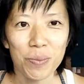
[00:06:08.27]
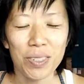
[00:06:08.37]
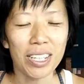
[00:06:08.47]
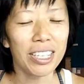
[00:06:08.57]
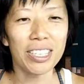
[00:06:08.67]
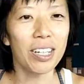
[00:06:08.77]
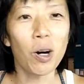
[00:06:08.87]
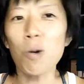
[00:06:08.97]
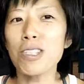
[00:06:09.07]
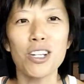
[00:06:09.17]
the
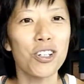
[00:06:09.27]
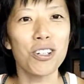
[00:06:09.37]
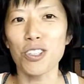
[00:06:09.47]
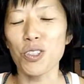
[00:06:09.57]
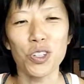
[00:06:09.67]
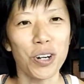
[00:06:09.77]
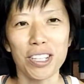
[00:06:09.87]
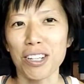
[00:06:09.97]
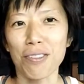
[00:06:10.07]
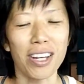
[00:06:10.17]
whole session is
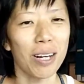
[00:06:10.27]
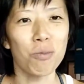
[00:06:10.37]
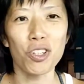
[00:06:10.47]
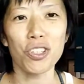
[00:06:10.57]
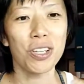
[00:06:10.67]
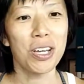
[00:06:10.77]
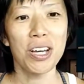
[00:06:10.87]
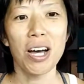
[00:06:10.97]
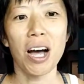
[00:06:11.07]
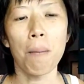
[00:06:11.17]
interactive, and I'm just
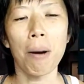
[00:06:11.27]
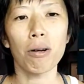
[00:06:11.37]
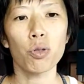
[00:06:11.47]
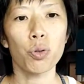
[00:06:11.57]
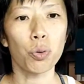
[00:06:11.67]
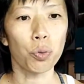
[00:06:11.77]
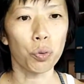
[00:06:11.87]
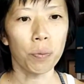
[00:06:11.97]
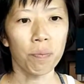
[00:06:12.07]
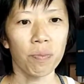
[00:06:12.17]
about
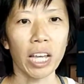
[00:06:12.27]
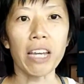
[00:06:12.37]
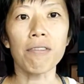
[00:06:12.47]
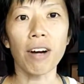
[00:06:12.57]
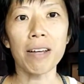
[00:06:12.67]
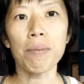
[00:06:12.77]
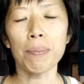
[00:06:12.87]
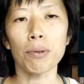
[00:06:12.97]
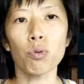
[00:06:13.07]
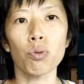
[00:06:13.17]
to invite
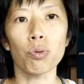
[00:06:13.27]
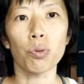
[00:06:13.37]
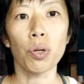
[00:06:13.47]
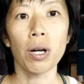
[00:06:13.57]
people to